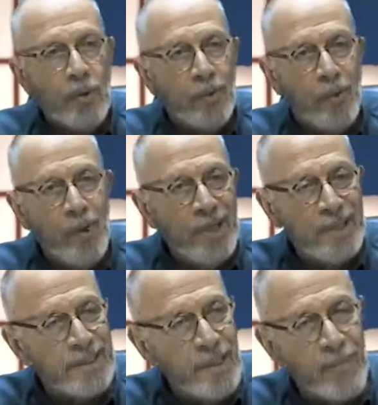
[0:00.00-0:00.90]
One
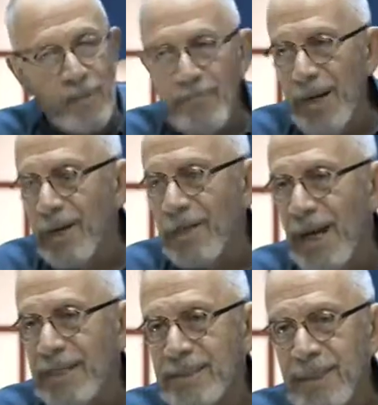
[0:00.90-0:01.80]
is semi
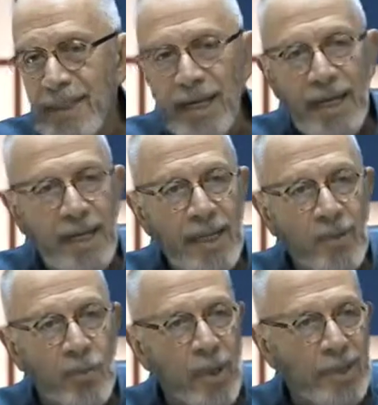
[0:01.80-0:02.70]
paralyzed today,
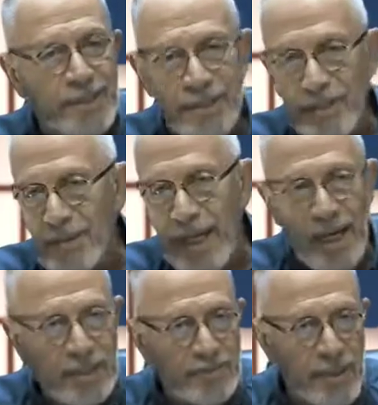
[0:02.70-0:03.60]
one is still in the
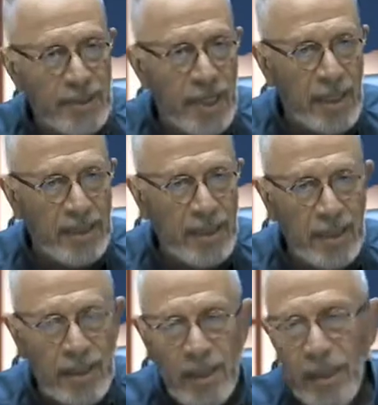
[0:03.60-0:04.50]
hospital down
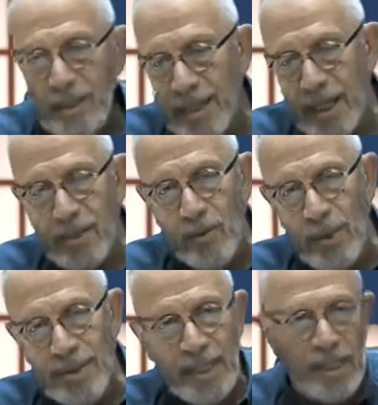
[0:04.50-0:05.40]
there. The other
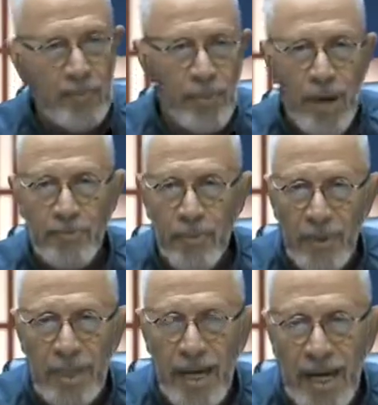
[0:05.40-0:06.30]
one didn't get proper
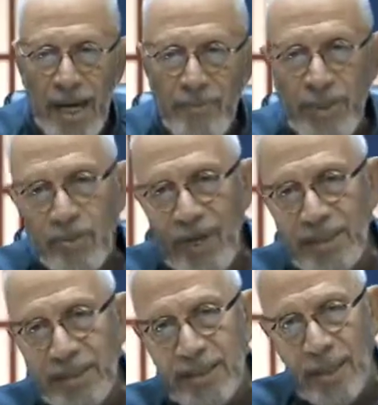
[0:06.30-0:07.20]
rehab. He
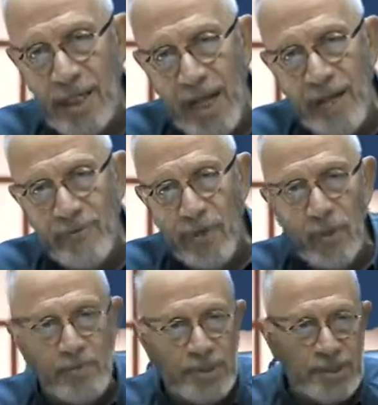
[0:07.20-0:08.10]
tries to sell
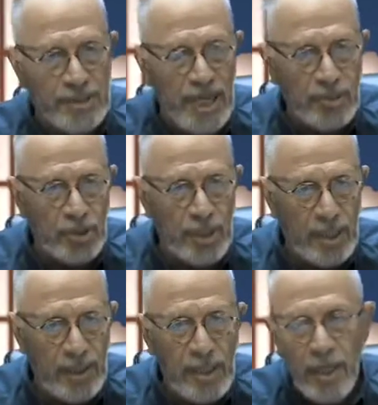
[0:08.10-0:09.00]
envelopes and
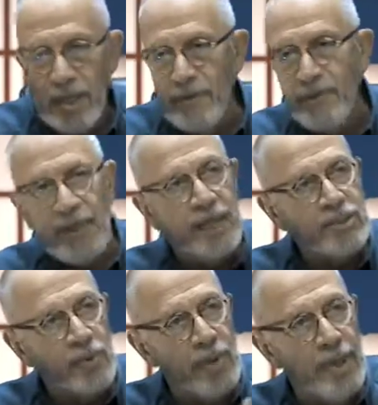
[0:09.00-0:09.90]
stationery. He
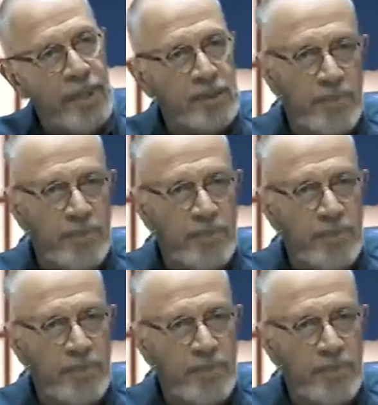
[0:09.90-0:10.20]
forgets where he is.